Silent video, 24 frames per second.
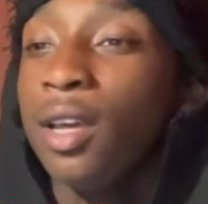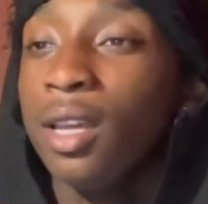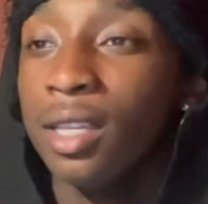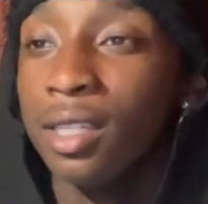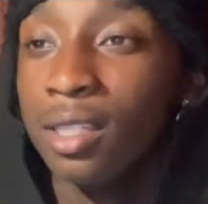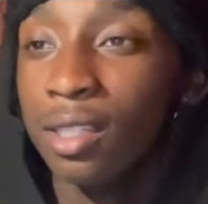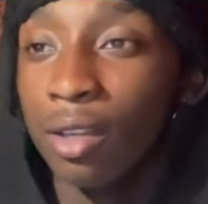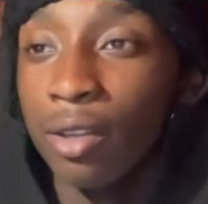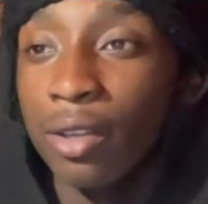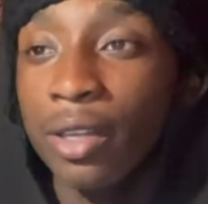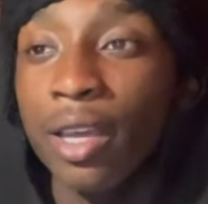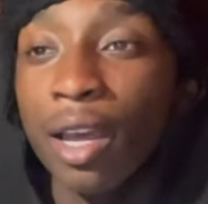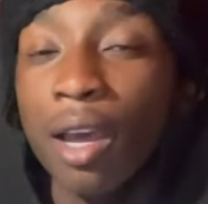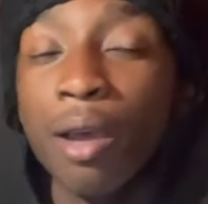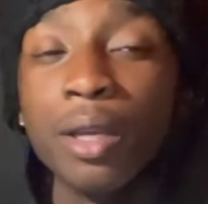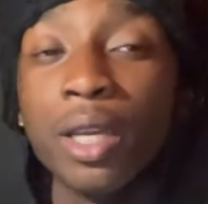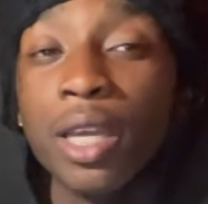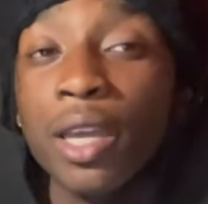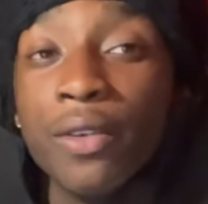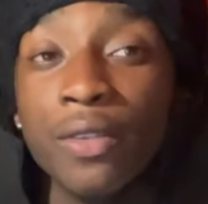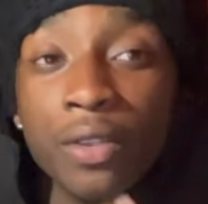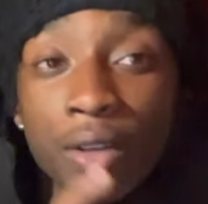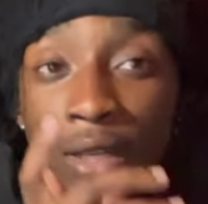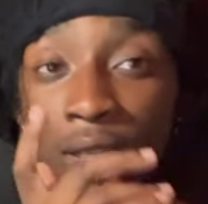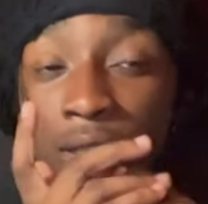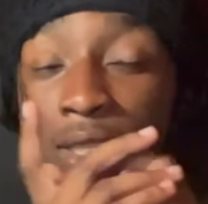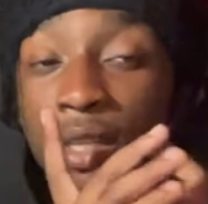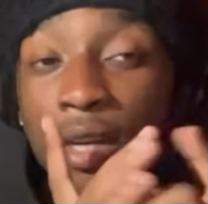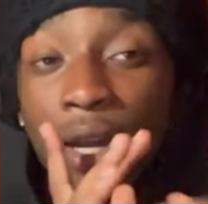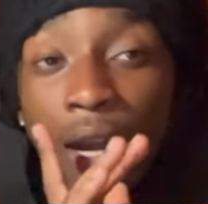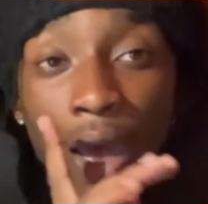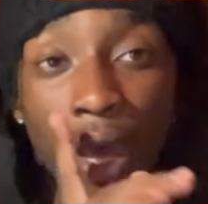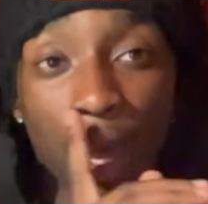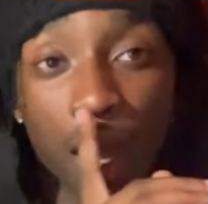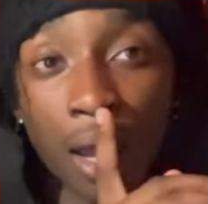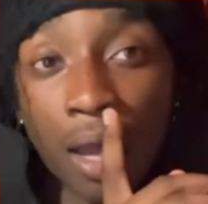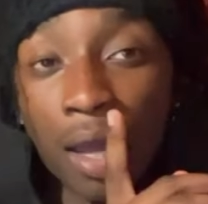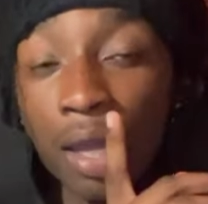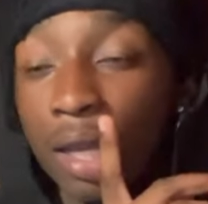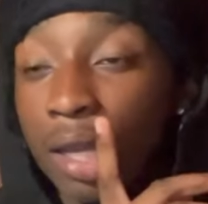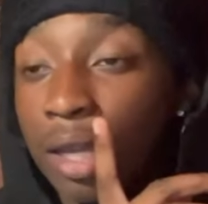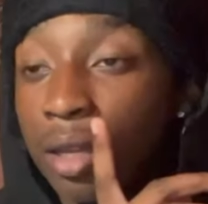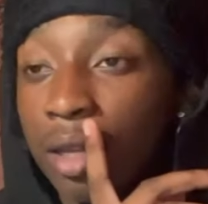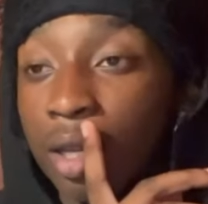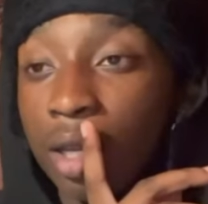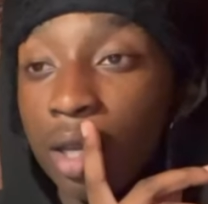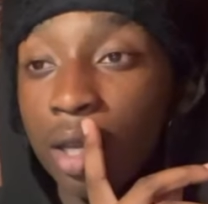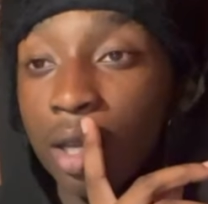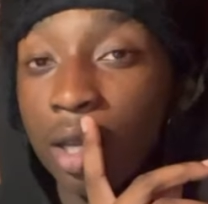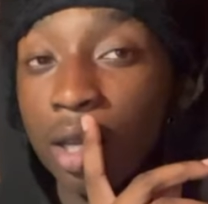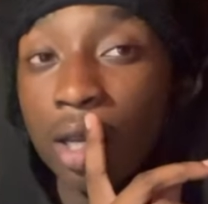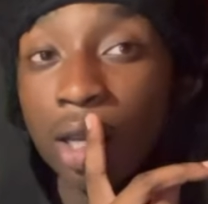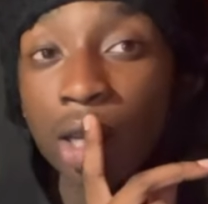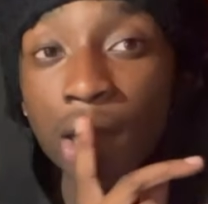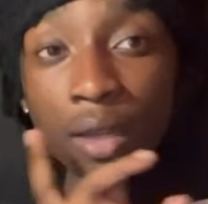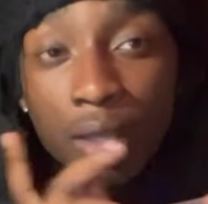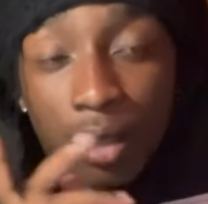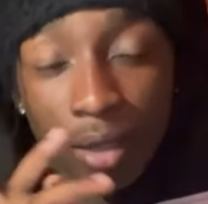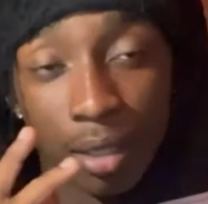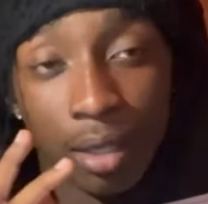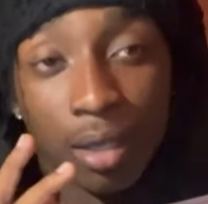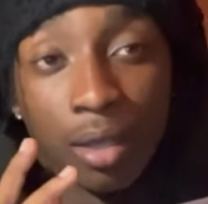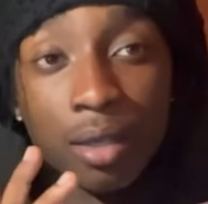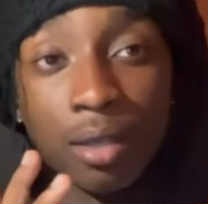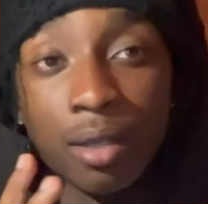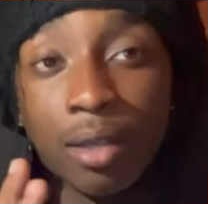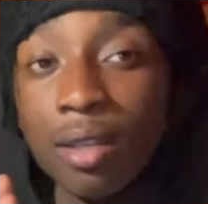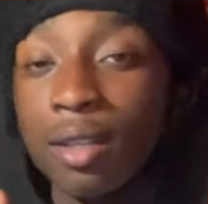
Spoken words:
So yeah, I'll give it this 9. Yeah.